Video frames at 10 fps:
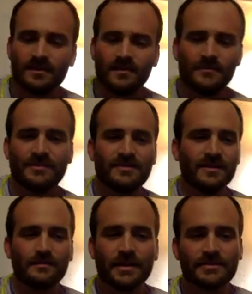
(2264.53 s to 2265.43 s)
I've been
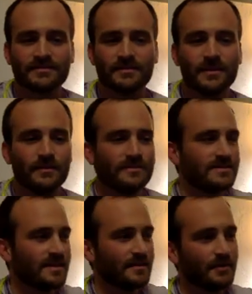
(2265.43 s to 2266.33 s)
seeing pictures of people
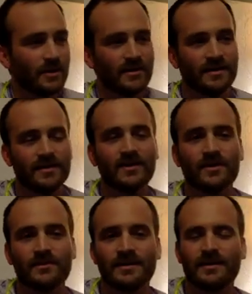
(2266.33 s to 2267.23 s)
just like partying
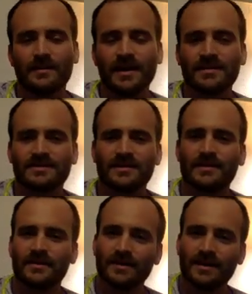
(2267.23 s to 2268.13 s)
hard without a mask, and I'm
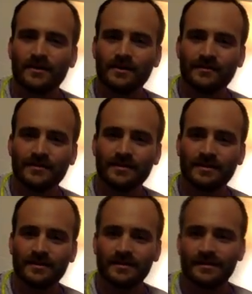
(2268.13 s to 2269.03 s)
like, wait, are we really
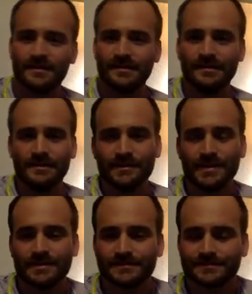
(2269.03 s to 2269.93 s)
there?
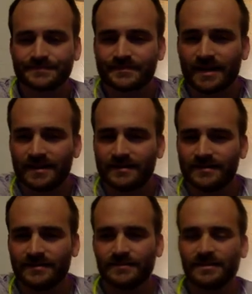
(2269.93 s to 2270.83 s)
But I don't
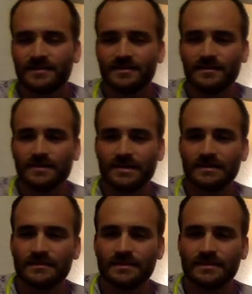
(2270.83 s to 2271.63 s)
know. It doesn't seem like it.